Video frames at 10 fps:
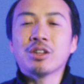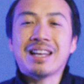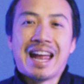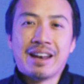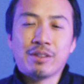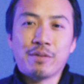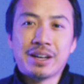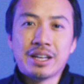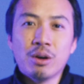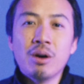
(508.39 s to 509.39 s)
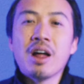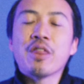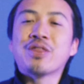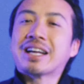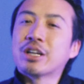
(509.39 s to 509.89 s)
to the end of the video,
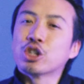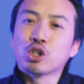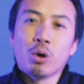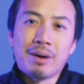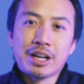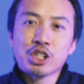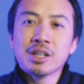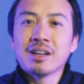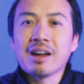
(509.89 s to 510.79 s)
thank you so much.